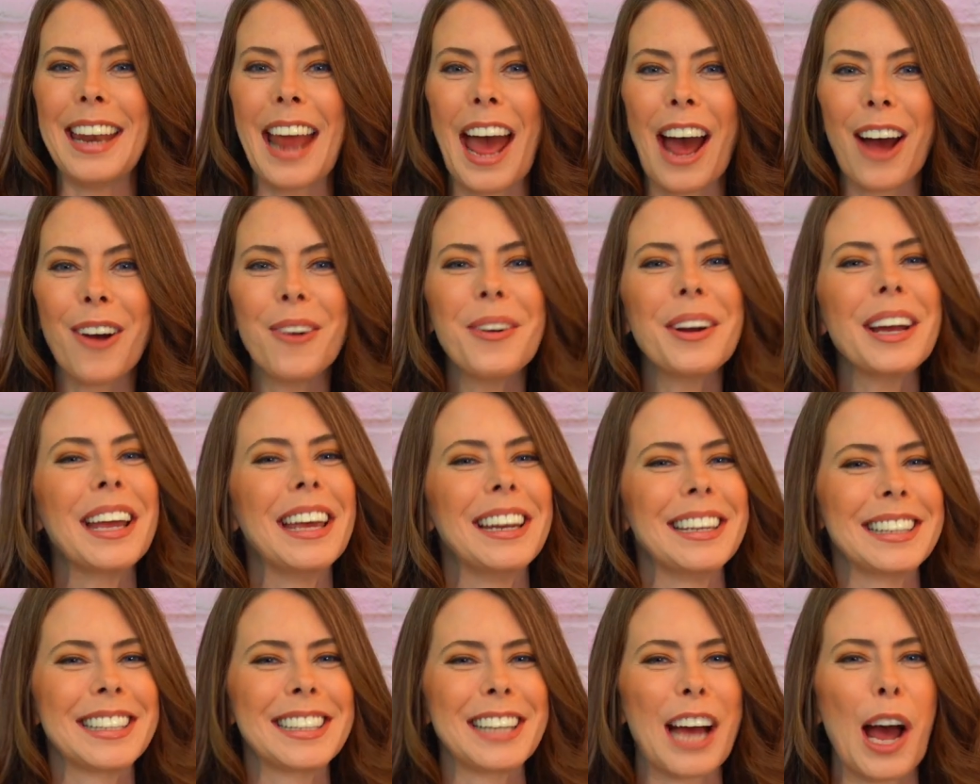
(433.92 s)
now
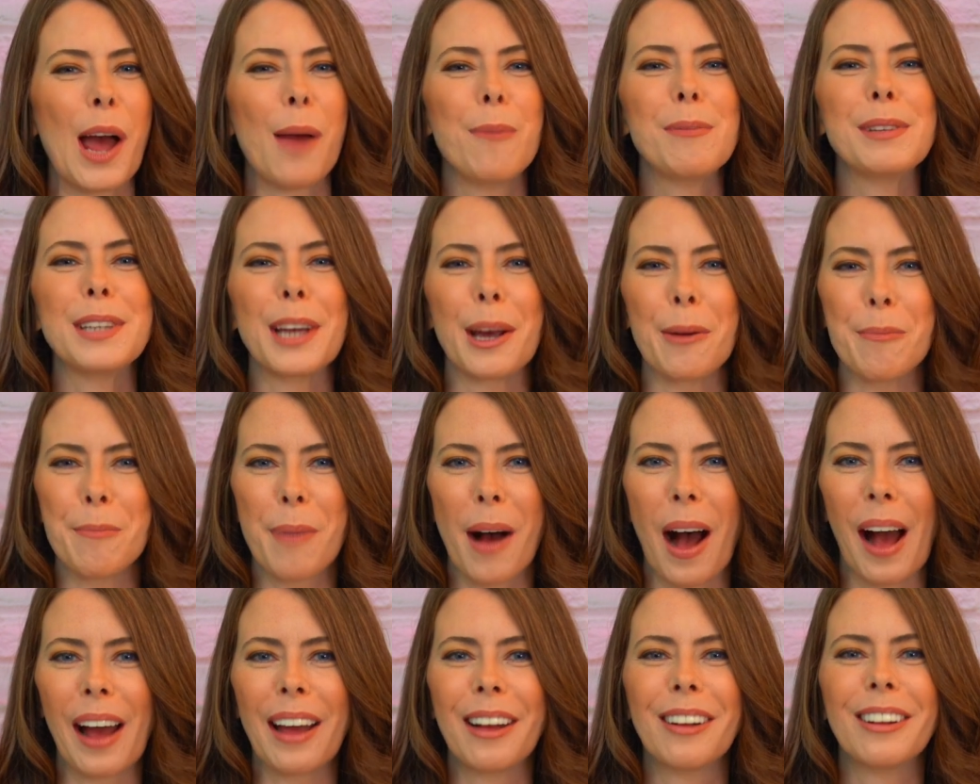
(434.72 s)
it is time to
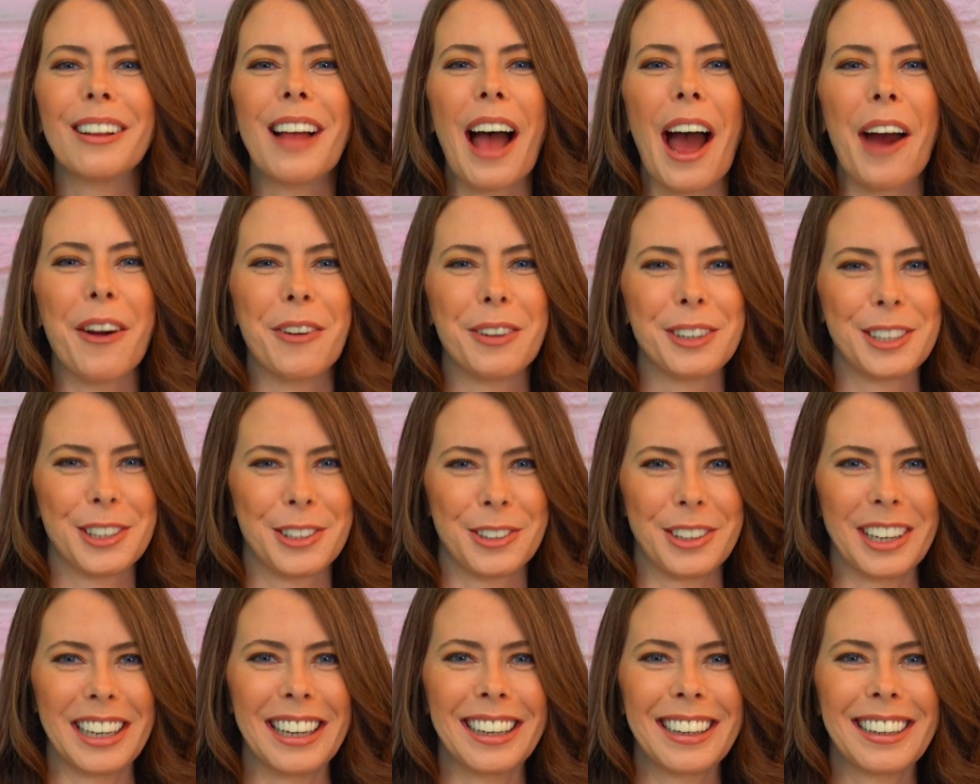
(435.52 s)
compile our
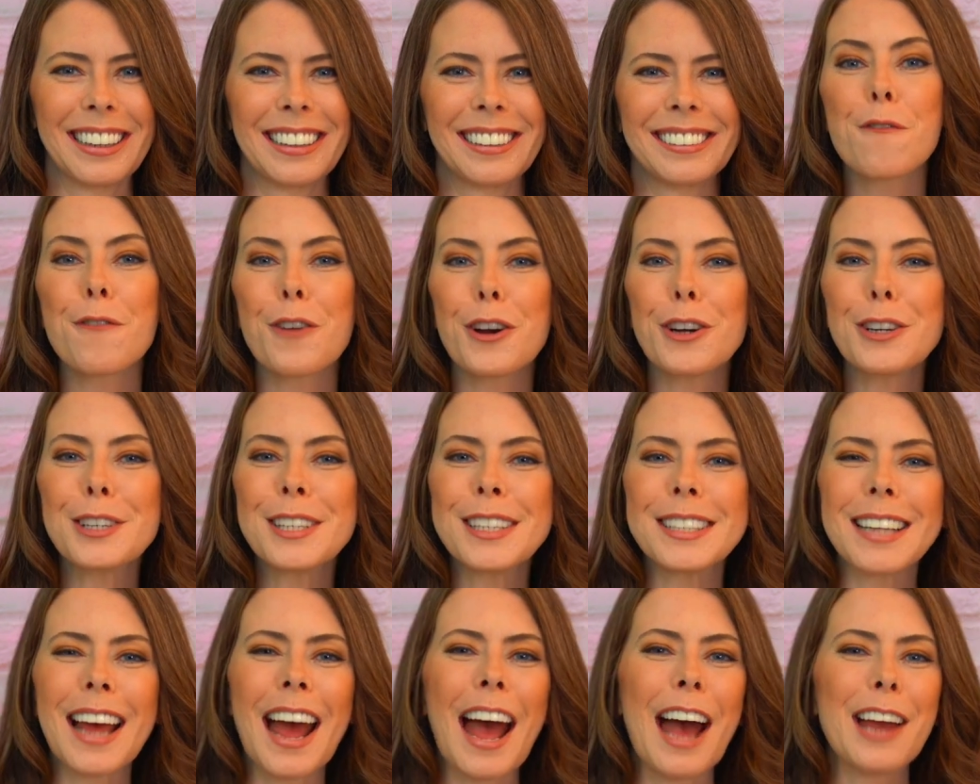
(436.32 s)
drink.
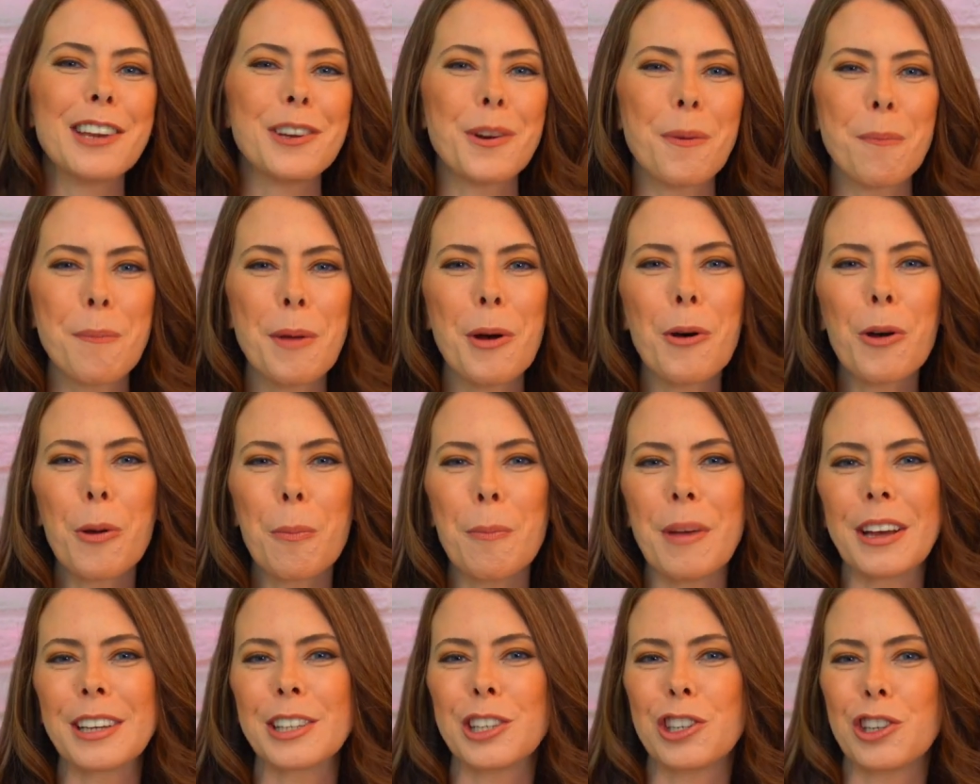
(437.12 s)
First, add your milk
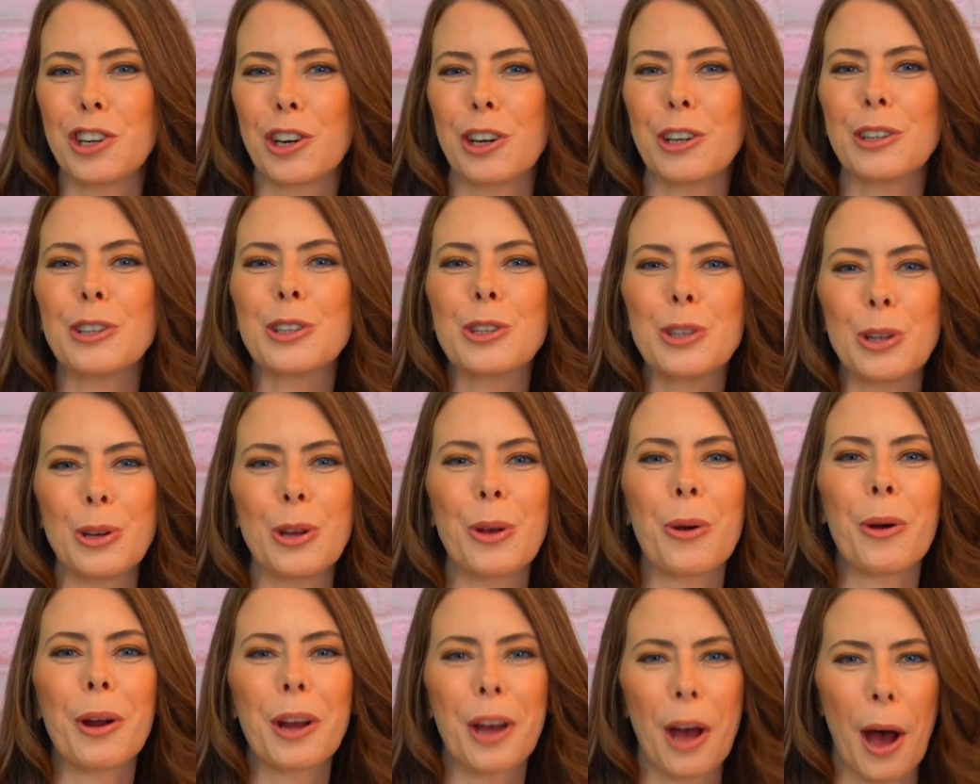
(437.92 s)
mixture to
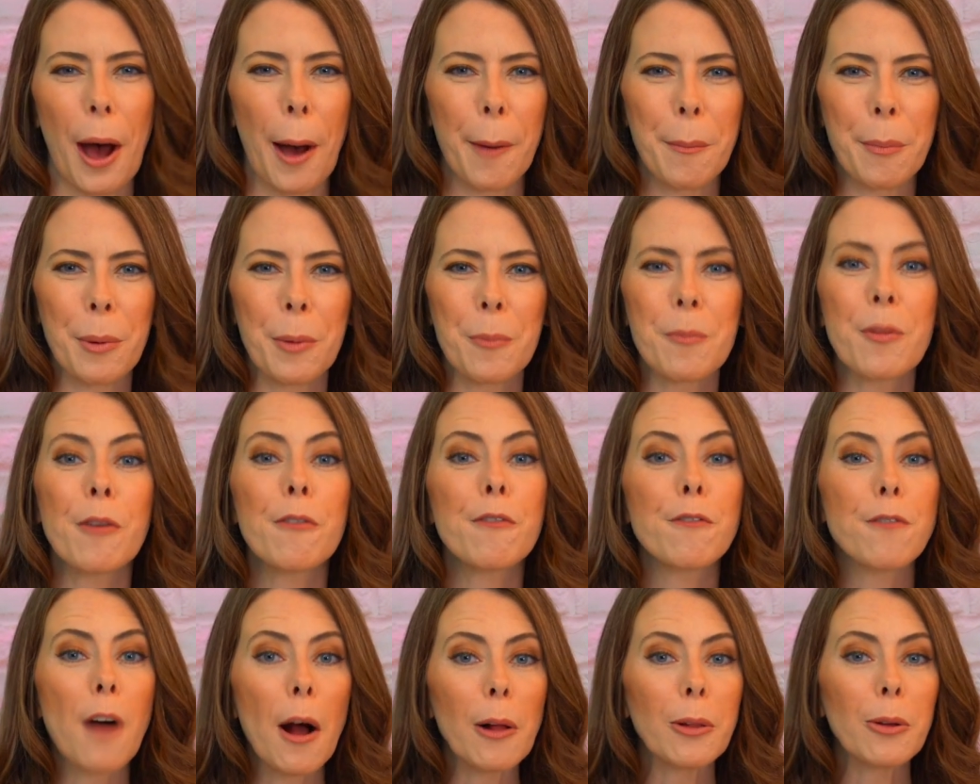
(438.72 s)
your cup,
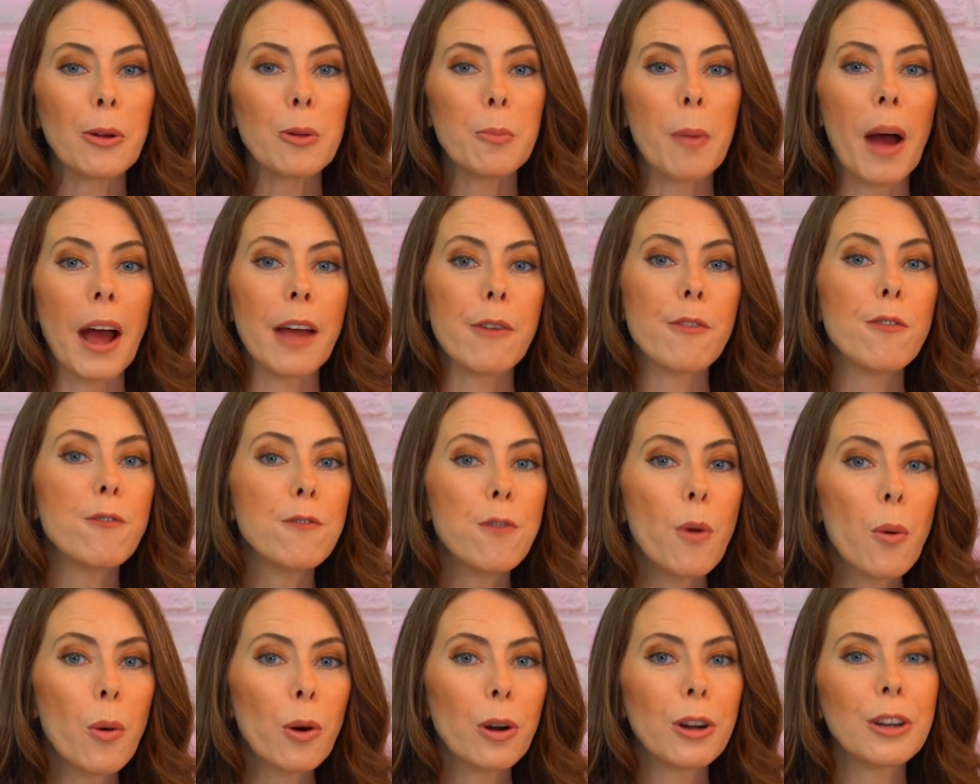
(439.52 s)
followed by
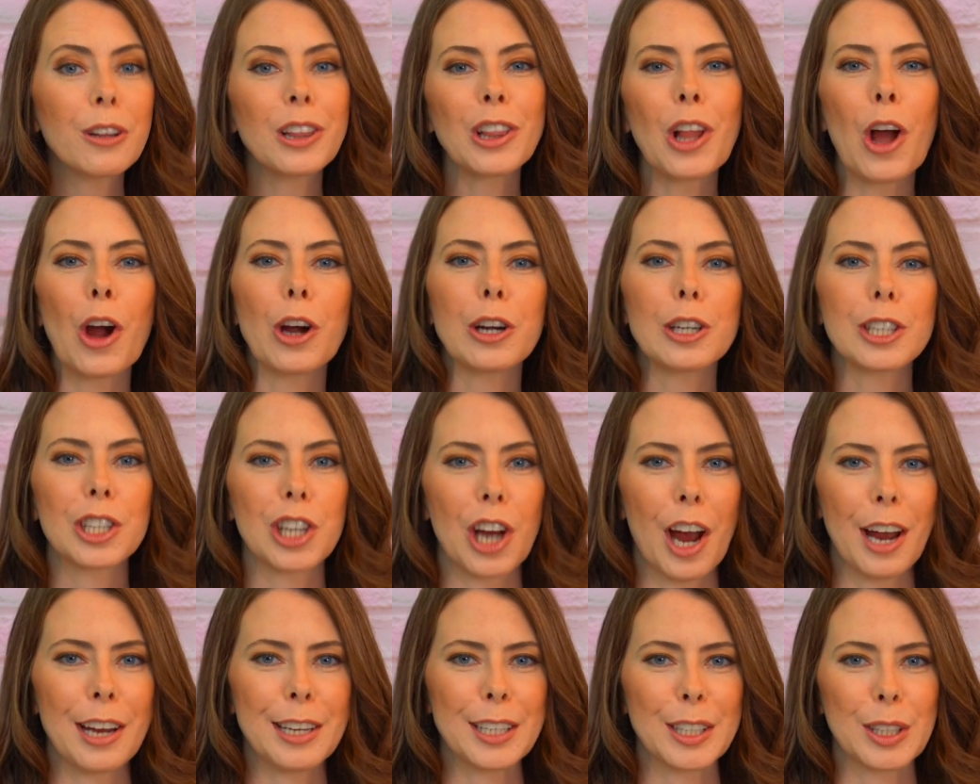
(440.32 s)
4 large
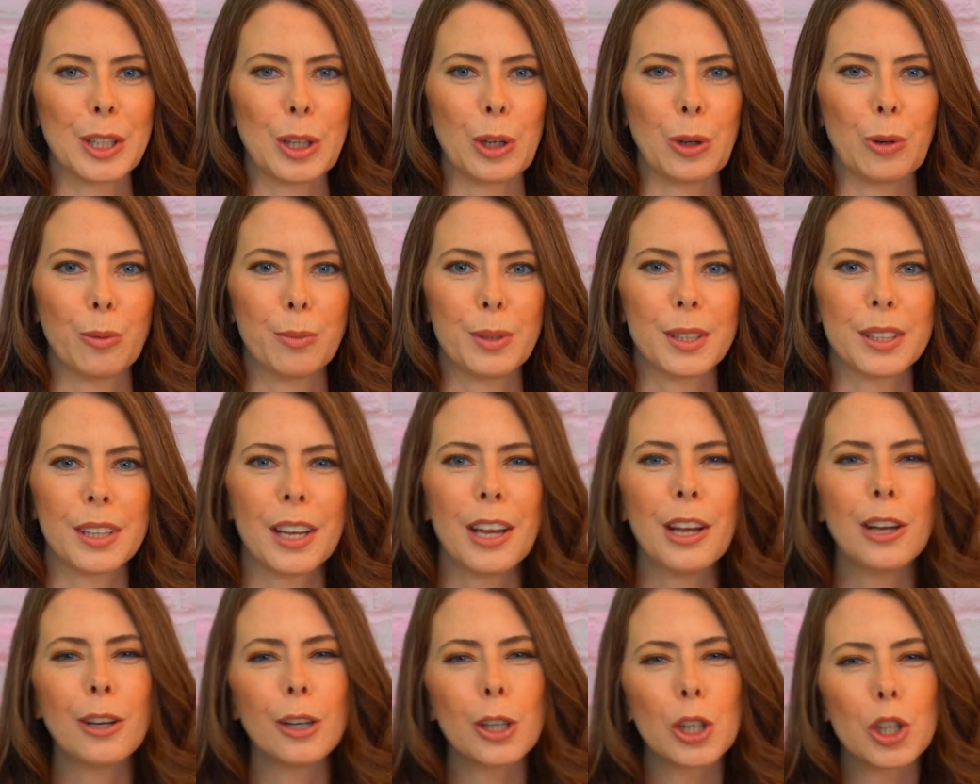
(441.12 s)
ice cubes.
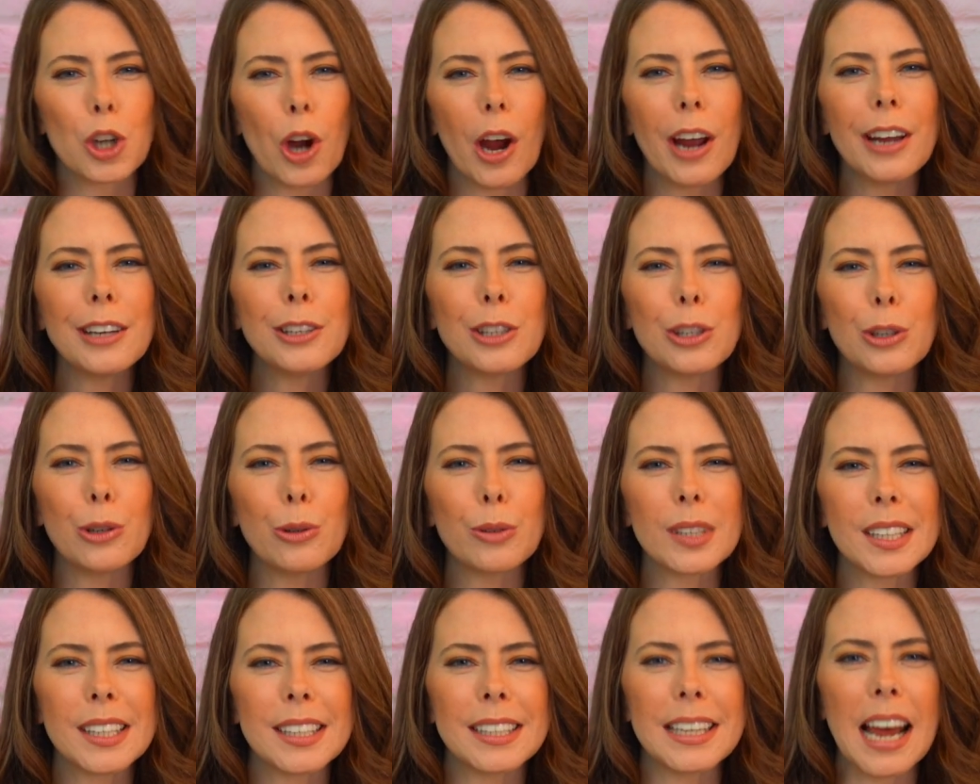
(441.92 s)
Try to
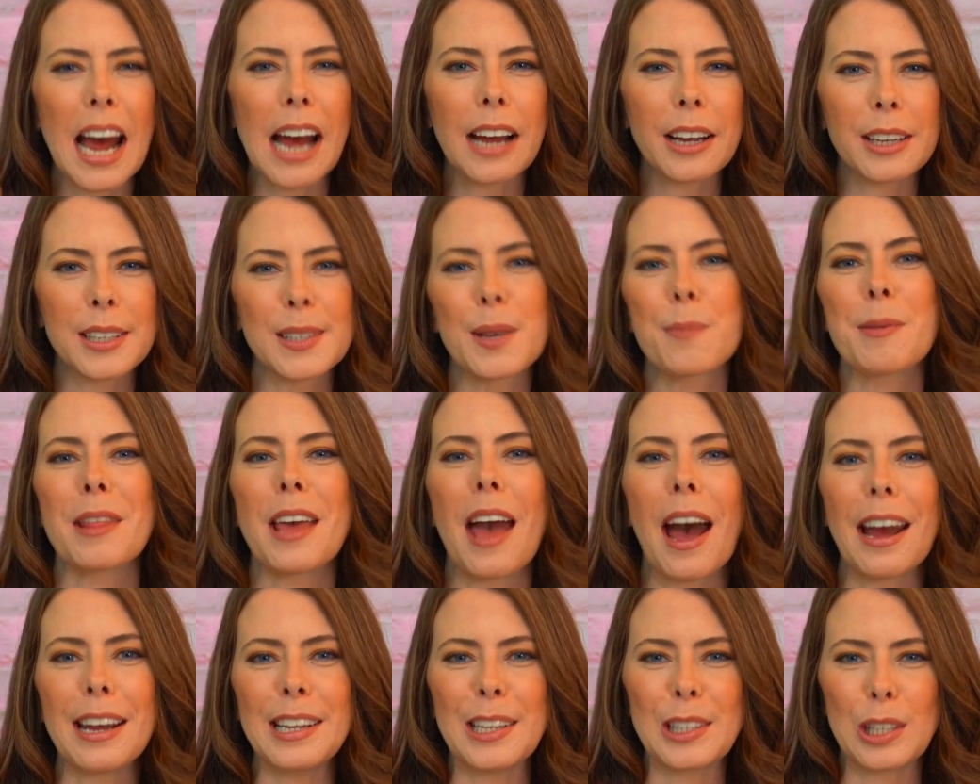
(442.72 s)
stack some of
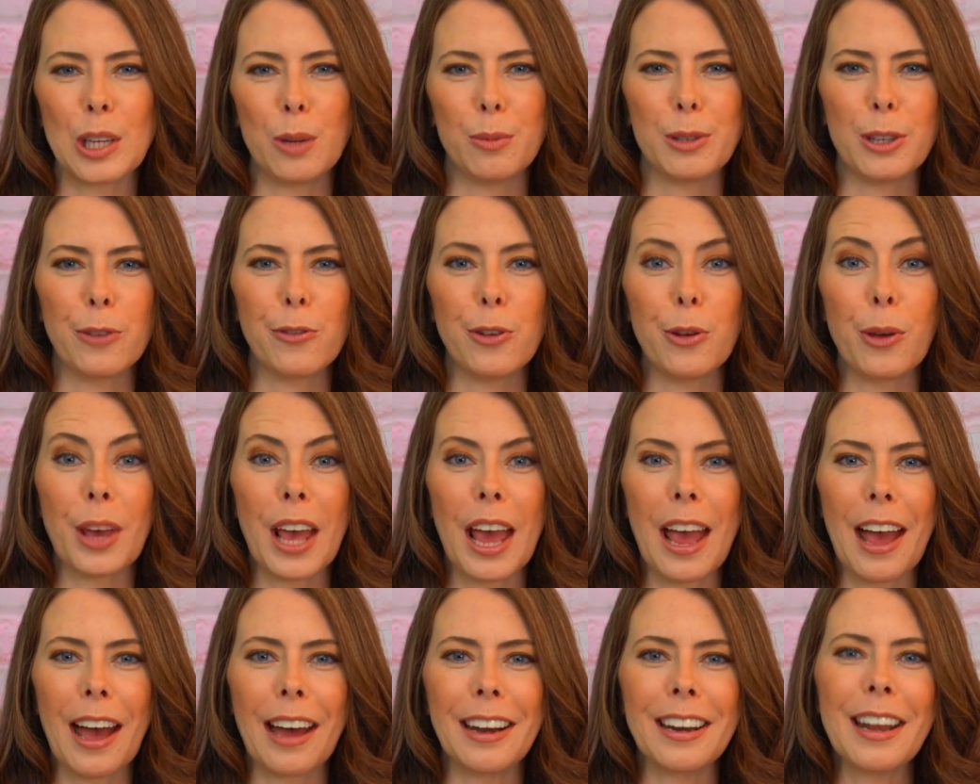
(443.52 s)
the ice cubes if you
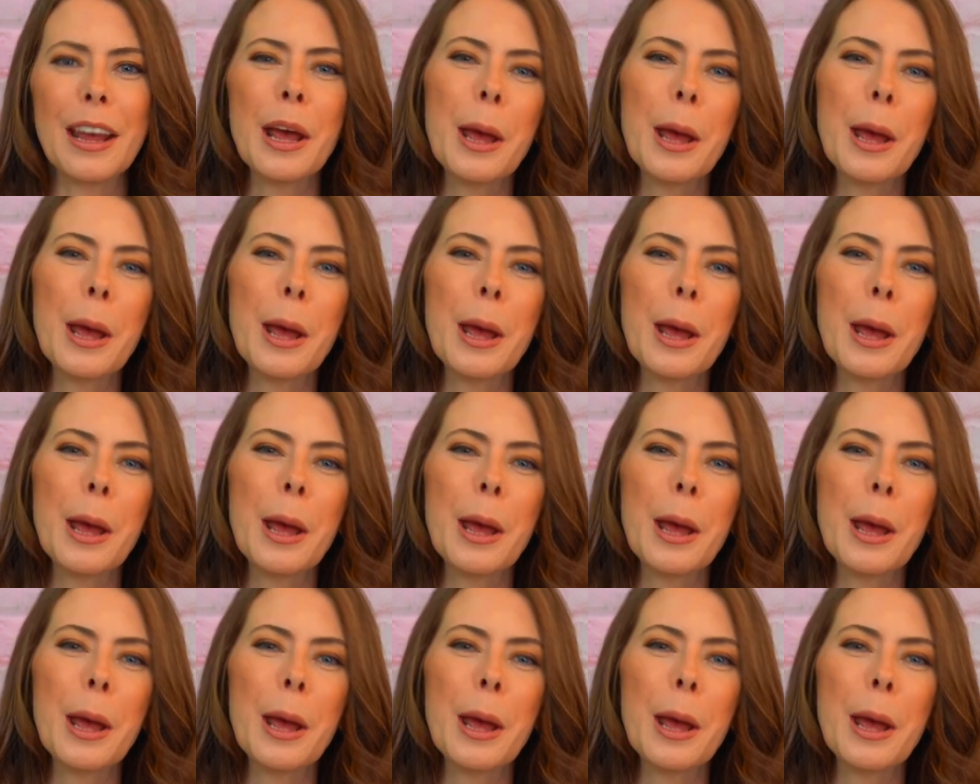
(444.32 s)
can,